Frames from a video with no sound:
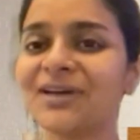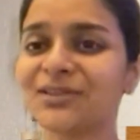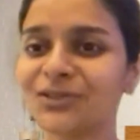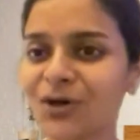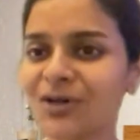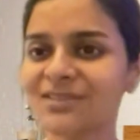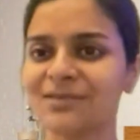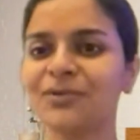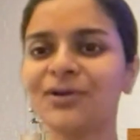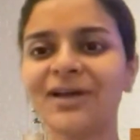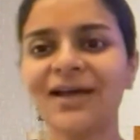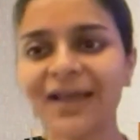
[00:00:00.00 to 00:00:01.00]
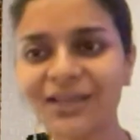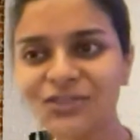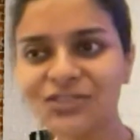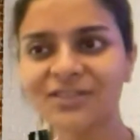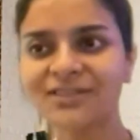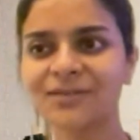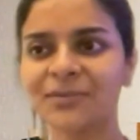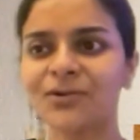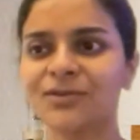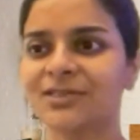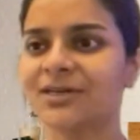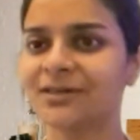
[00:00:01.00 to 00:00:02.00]
our thoughts, about our action,
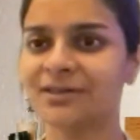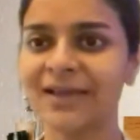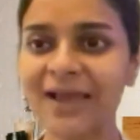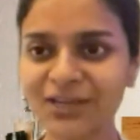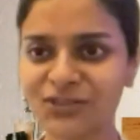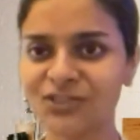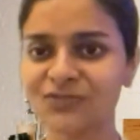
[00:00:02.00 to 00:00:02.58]
about our reaction.